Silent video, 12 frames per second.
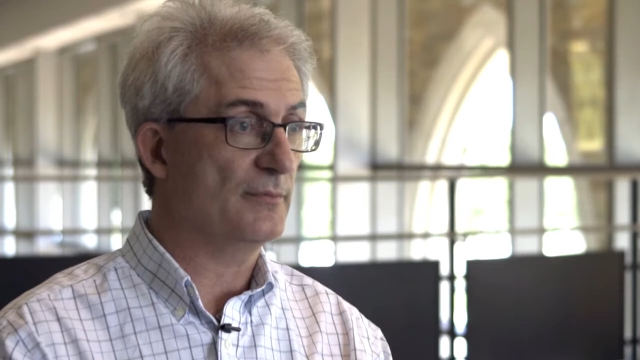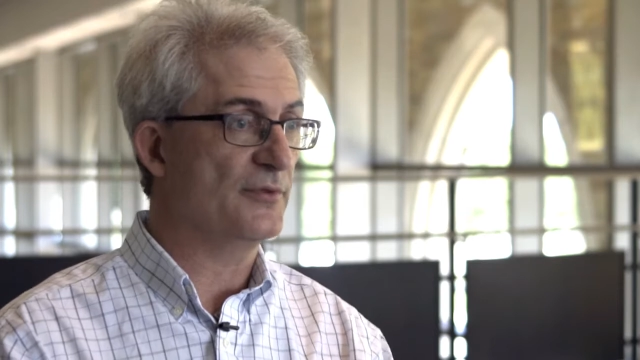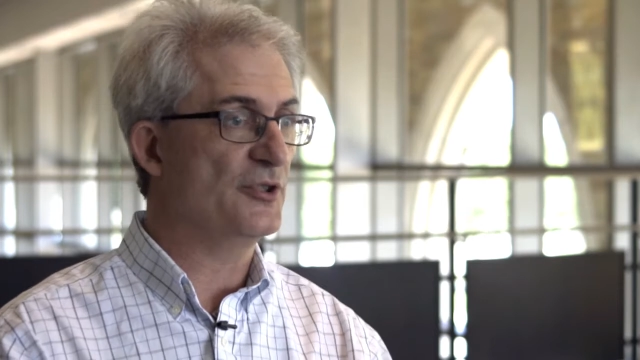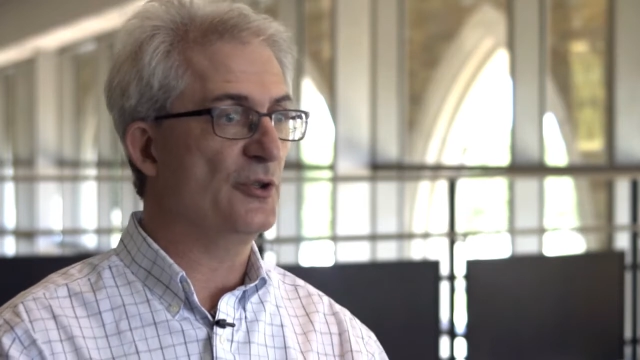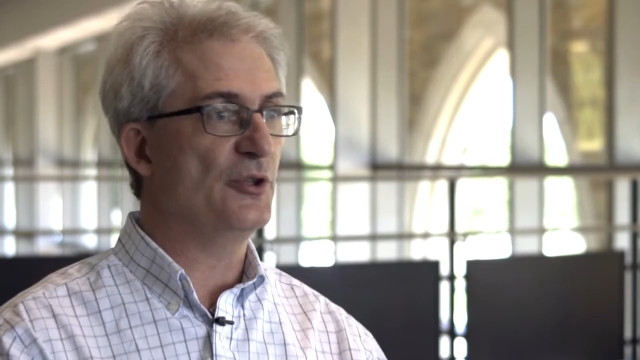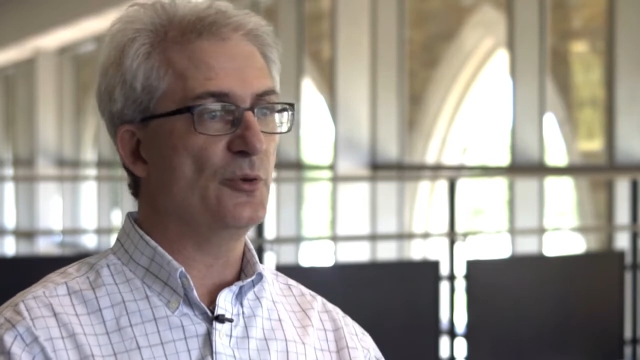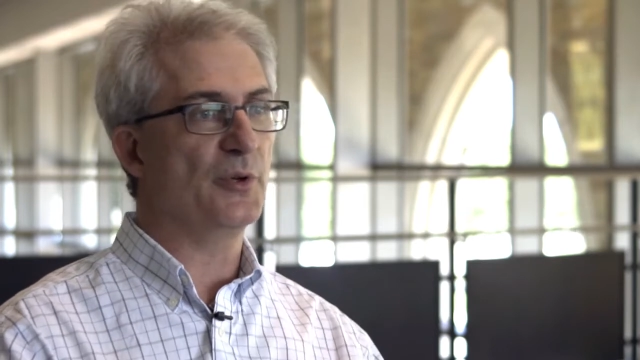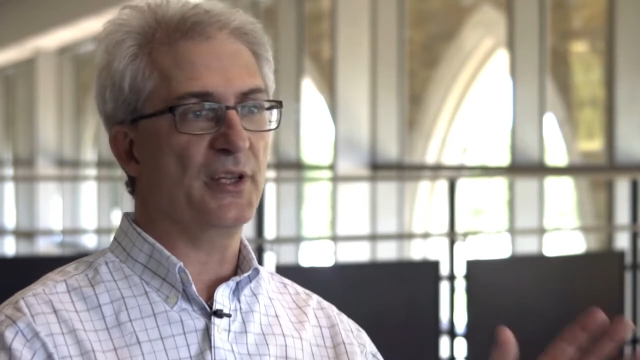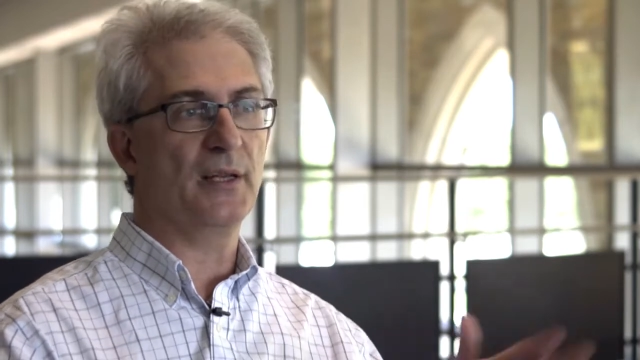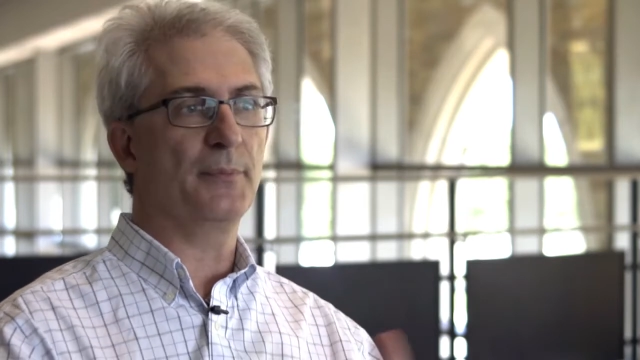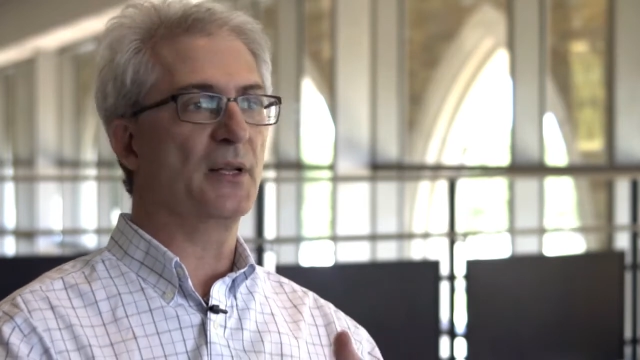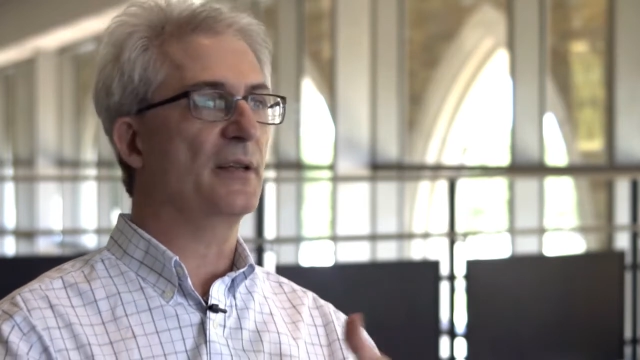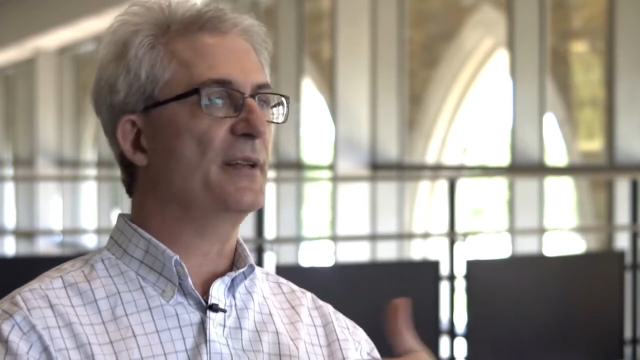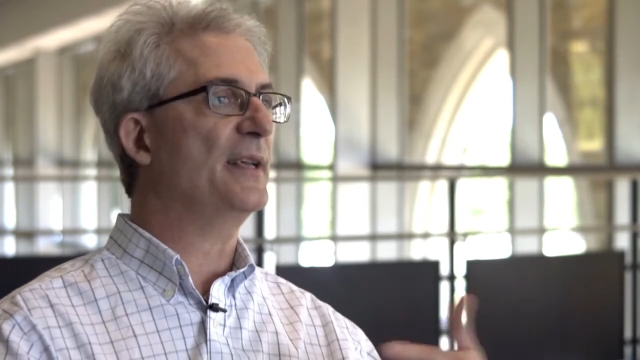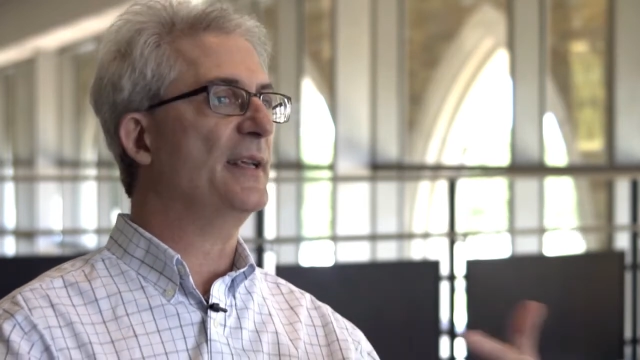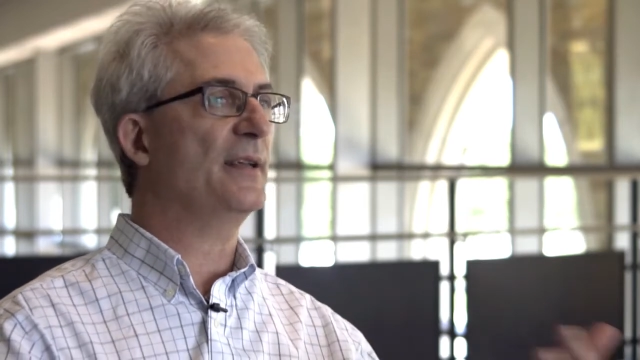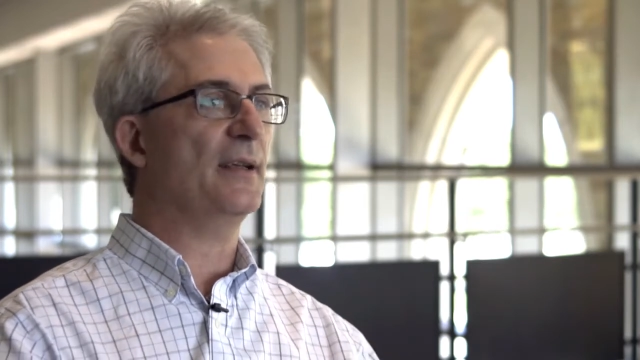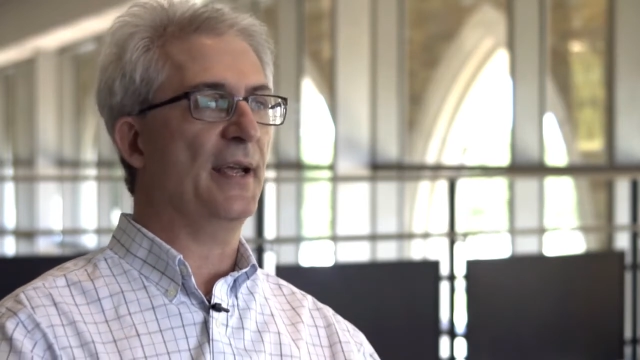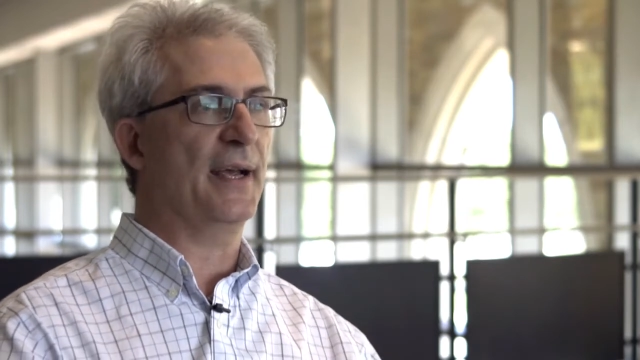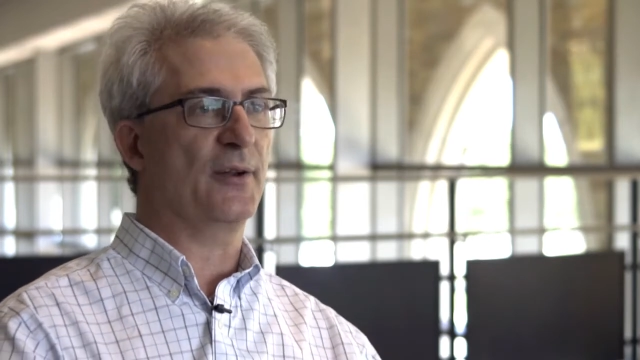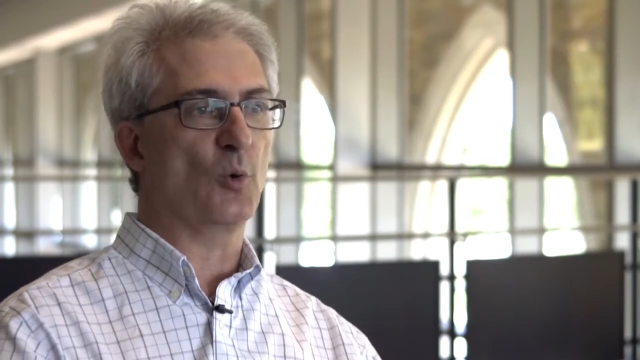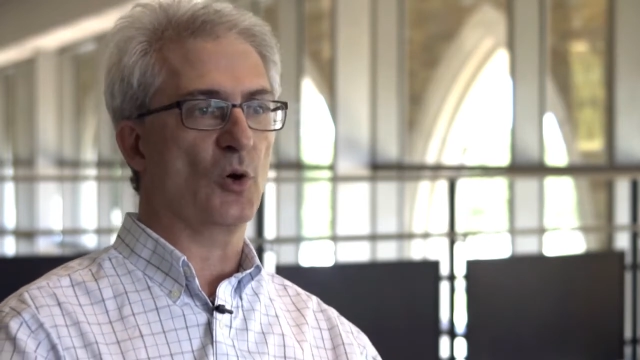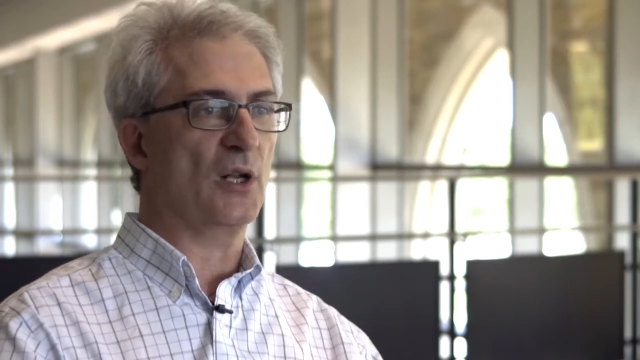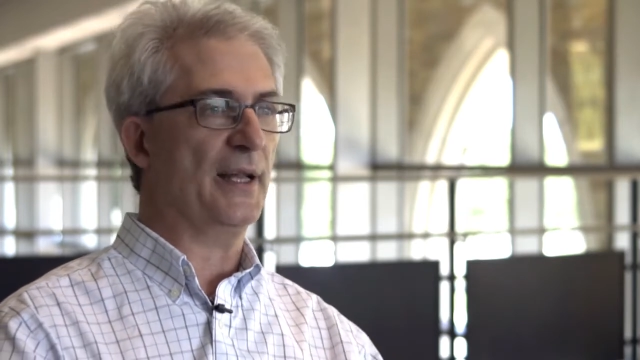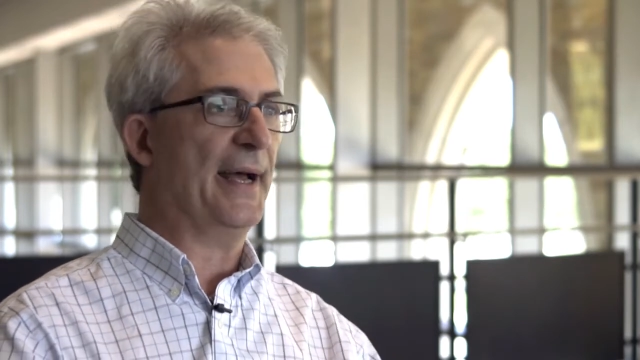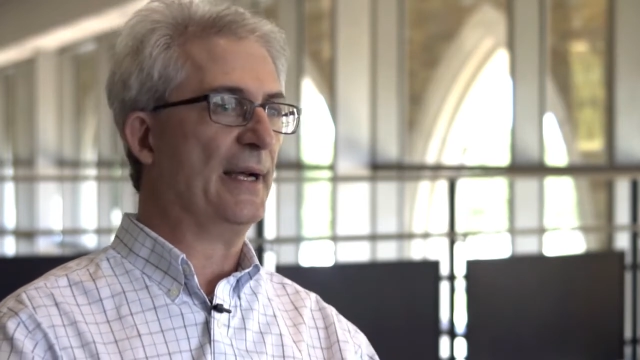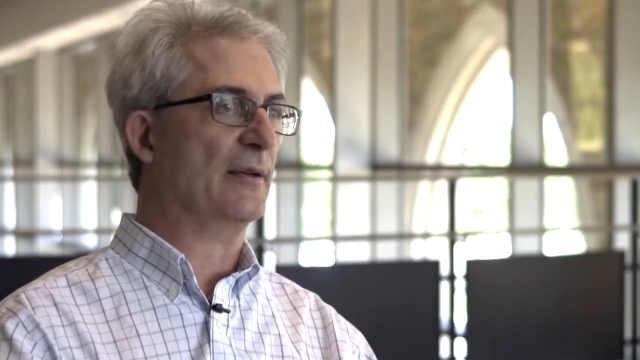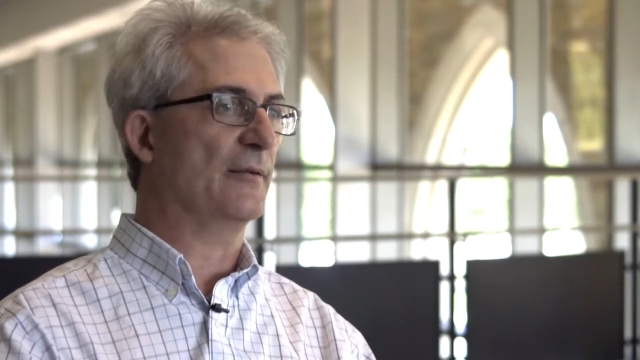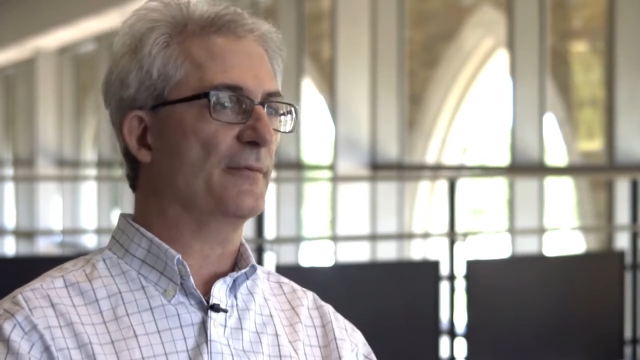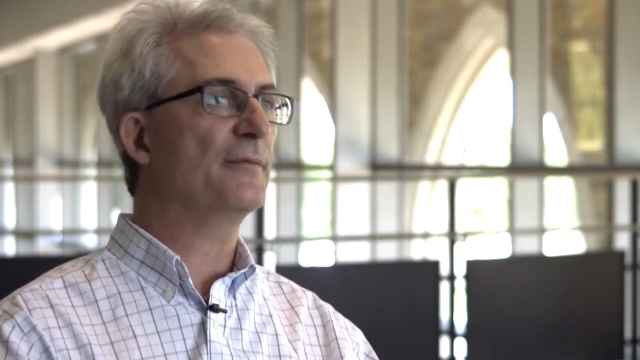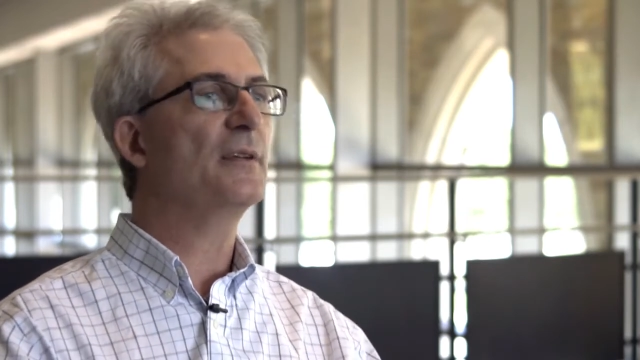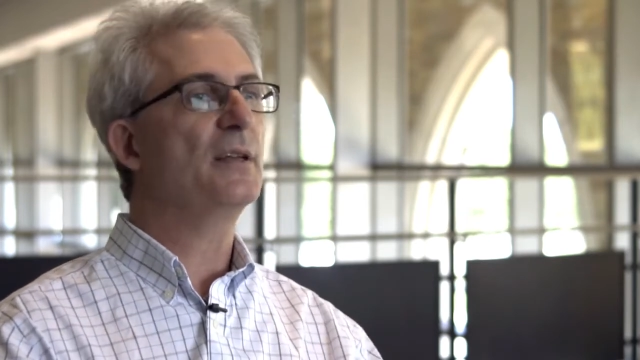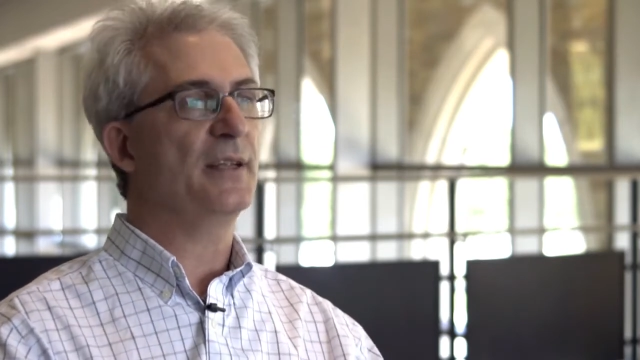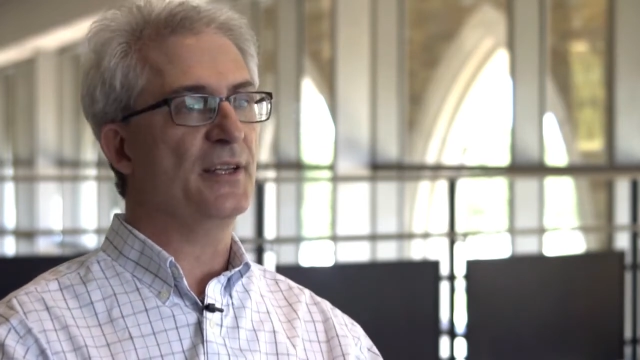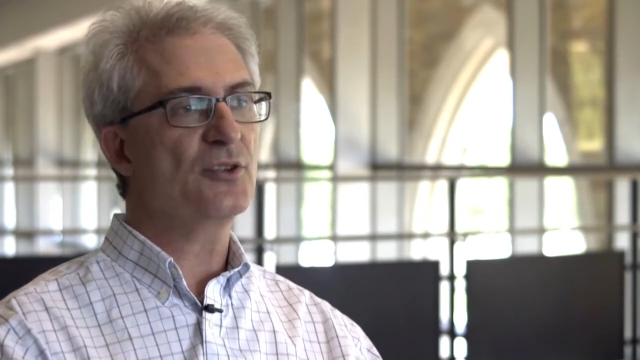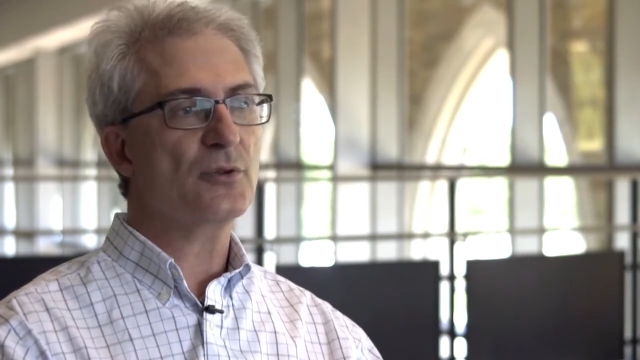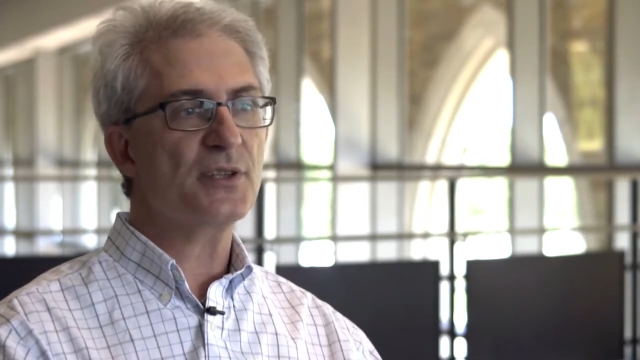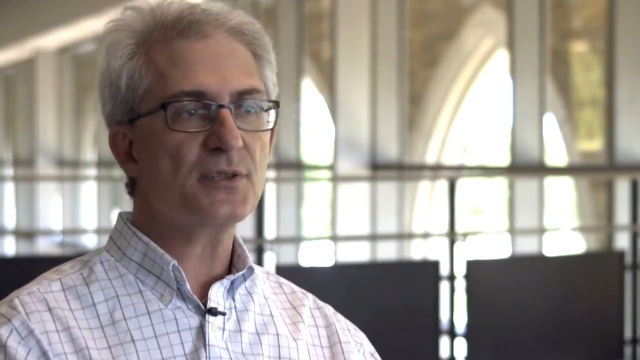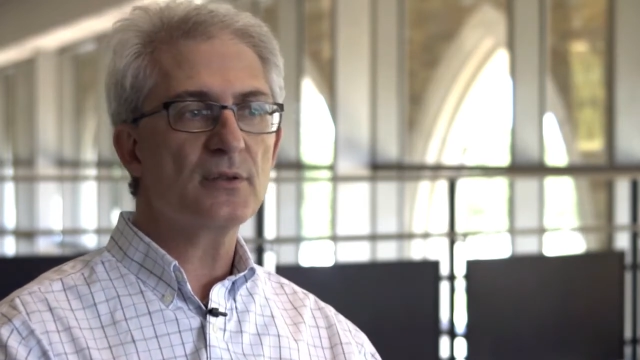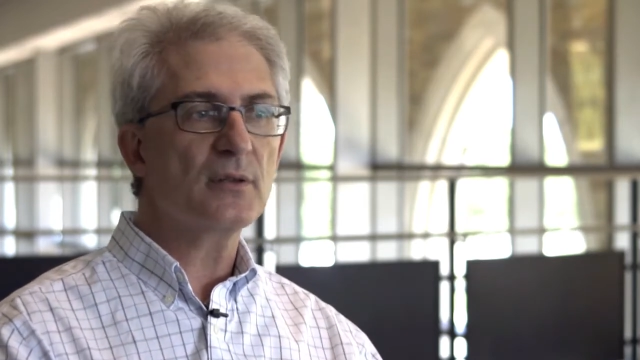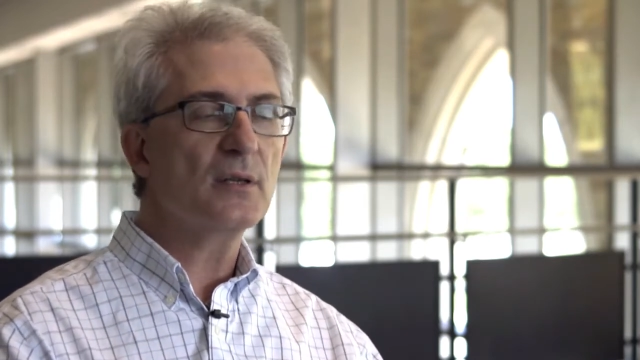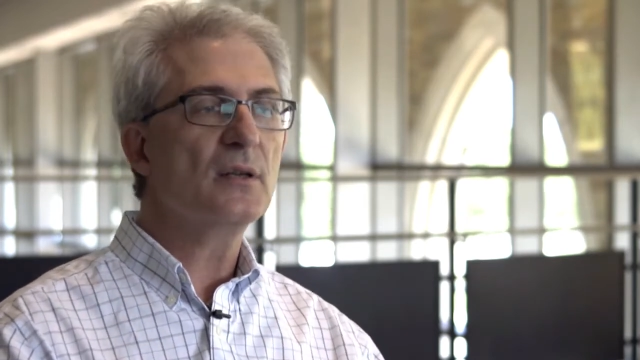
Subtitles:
due to an inability and/or a lack of interest,